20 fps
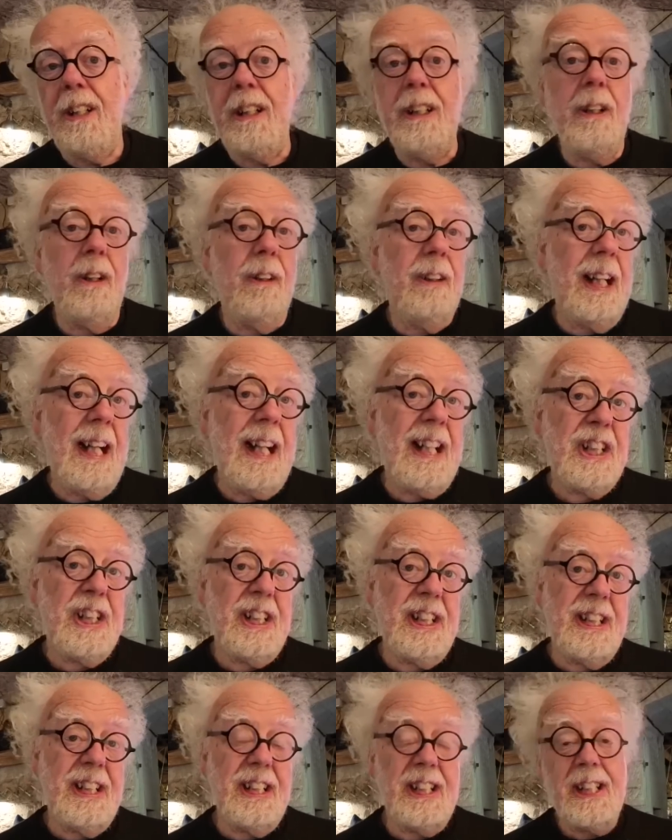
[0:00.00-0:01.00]
to your
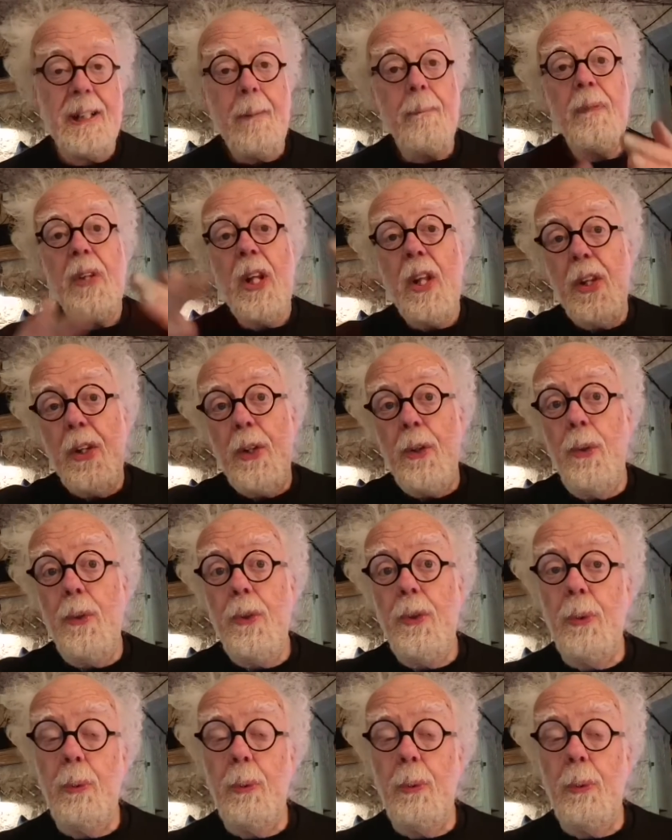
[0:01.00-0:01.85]
assets through